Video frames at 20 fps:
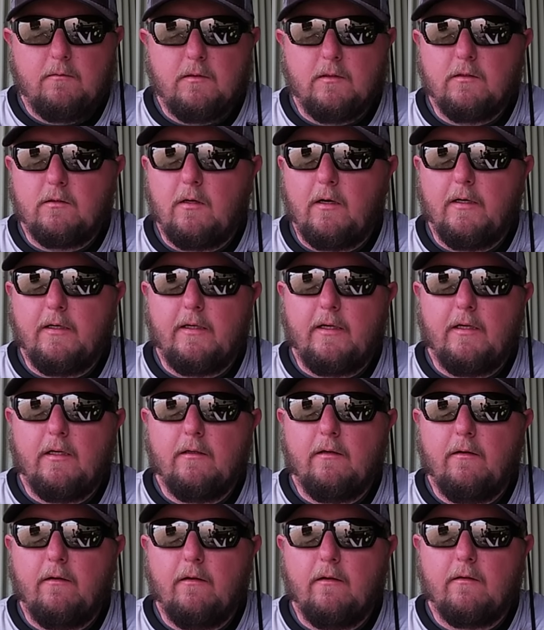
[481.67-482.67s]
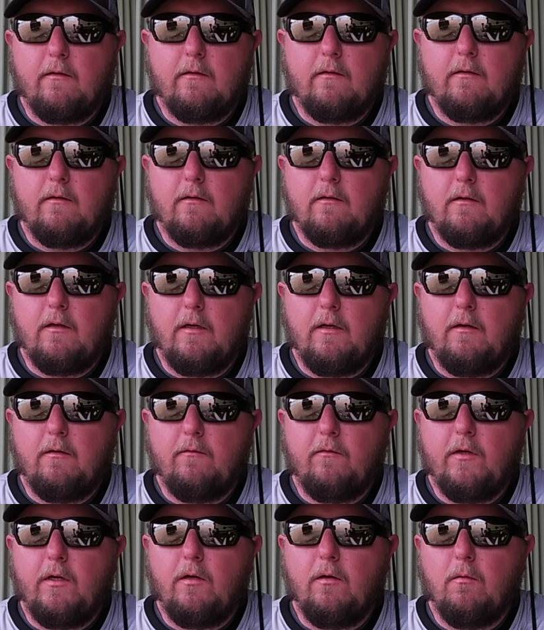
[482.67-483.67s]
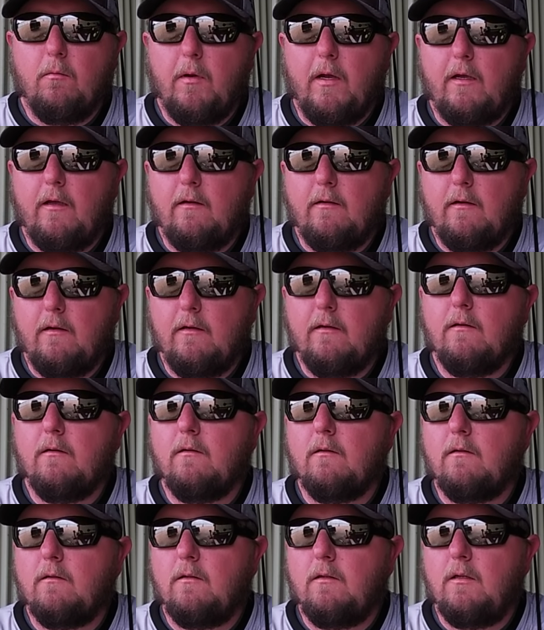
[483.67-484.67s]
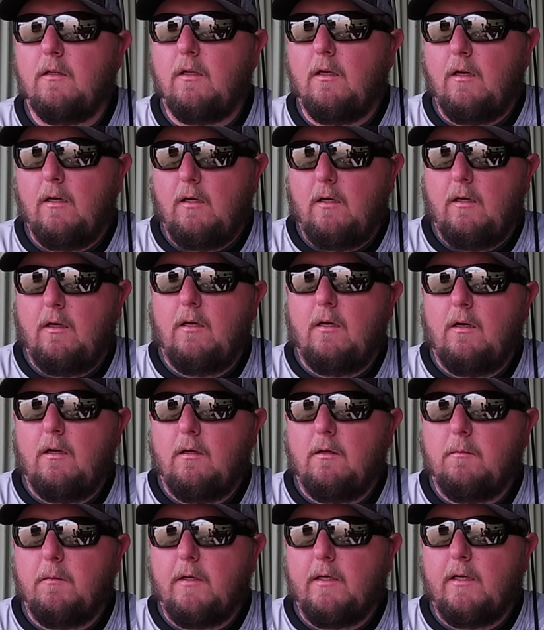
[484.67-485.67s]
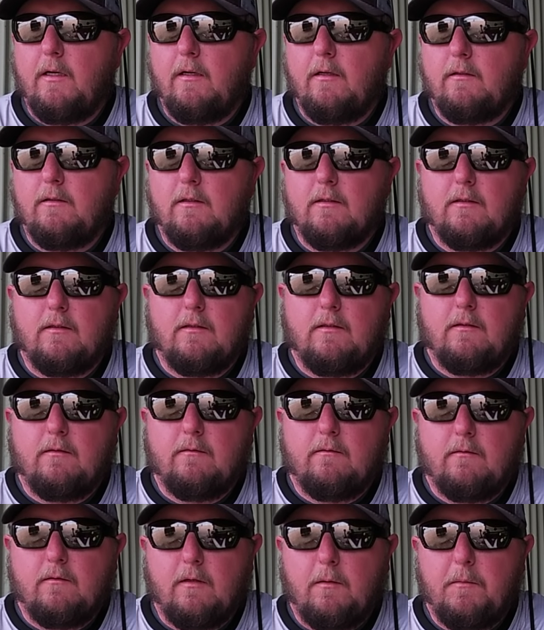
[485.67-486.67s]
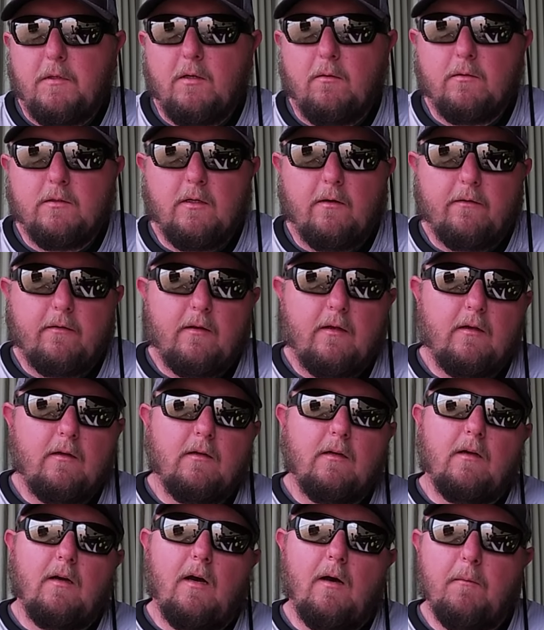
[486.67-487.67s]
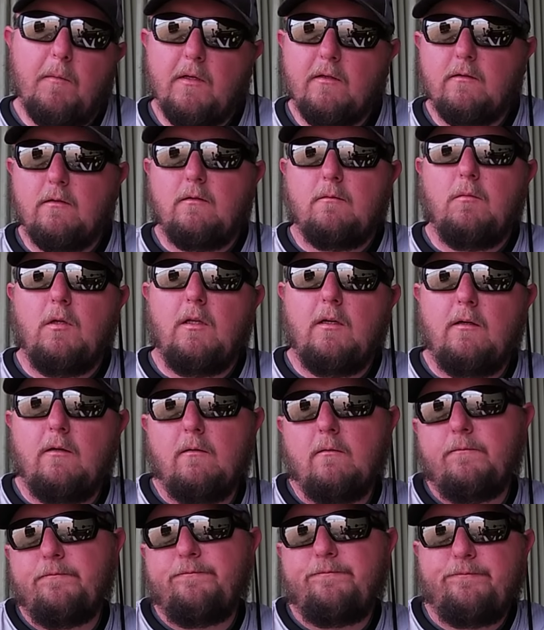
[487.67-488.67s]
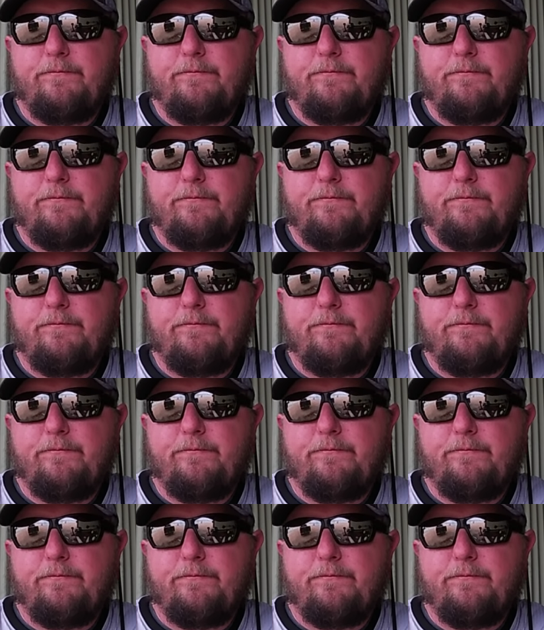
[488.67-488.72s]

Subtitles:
Just trying to get into this video making deal. But just let me know what y'all think in the comments below.